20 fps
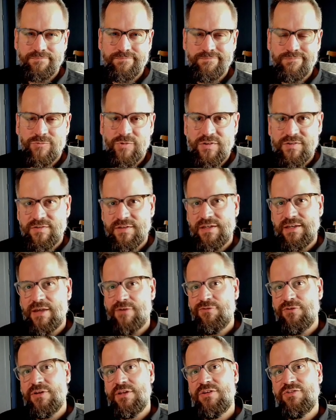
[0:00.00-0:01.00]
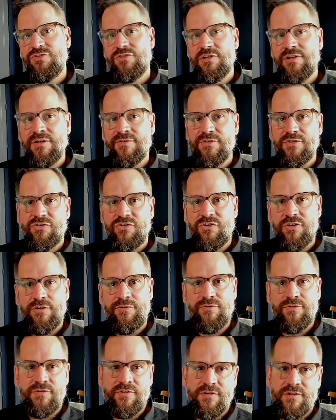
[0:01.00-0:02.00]
What's the definition of a
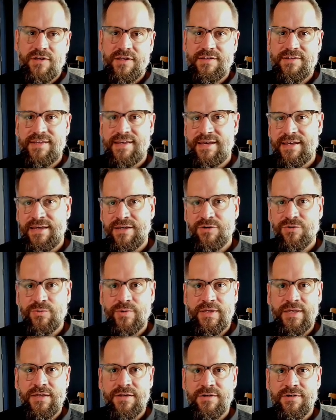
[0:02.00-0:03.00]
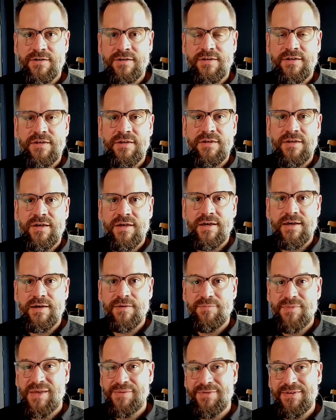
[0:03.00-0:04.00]
shift, a day, a week,
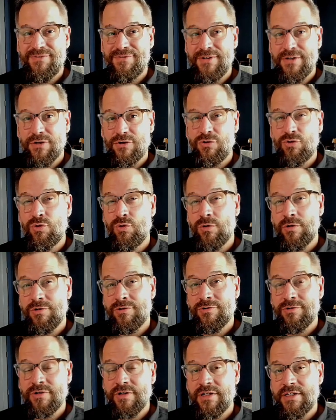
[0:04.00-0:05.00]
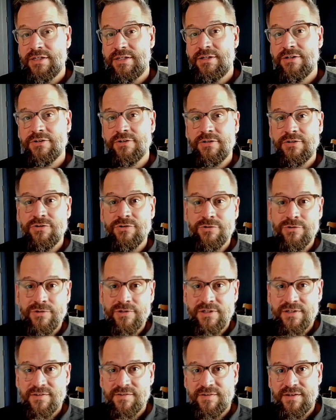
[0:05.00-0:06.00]
maybe even a quarter or a year in your
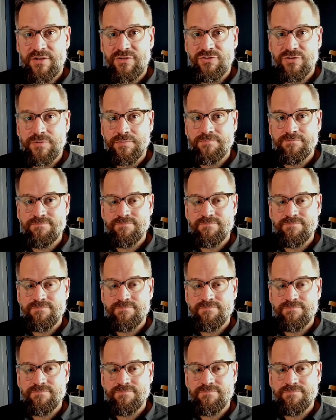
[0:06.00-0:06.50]
organization?